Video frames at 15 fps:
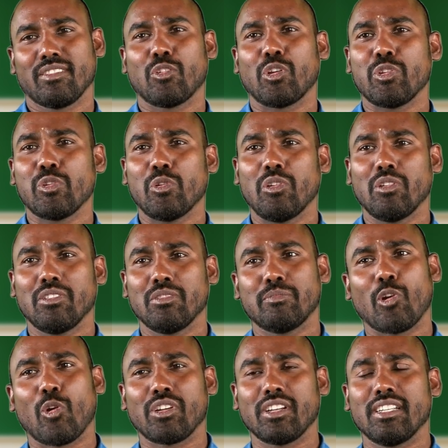What you will
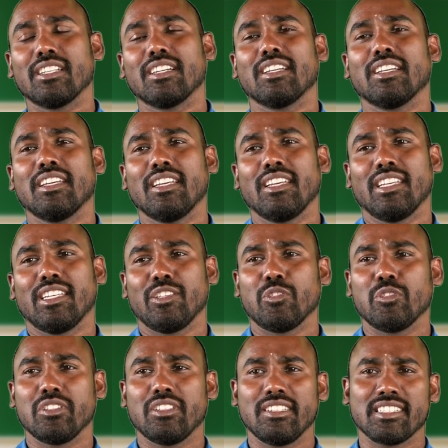brought it?
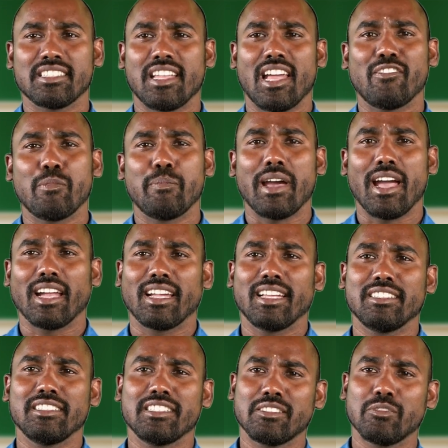You just have a bag
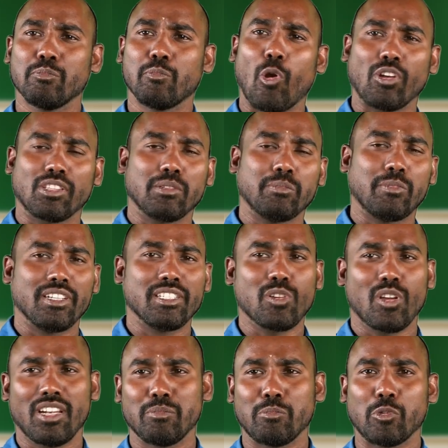and just brought the
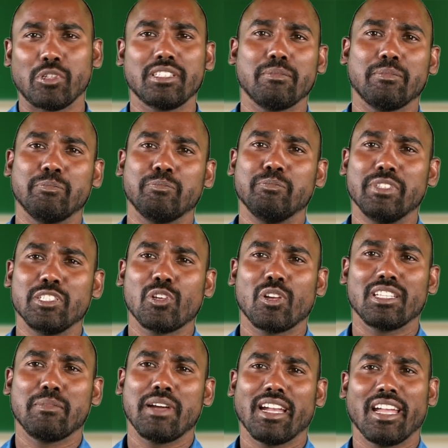brinjal and put the brinjal
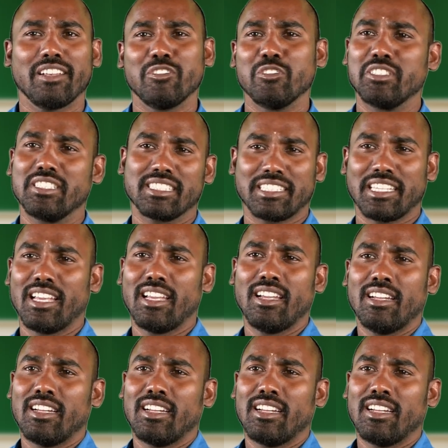in the bag and you just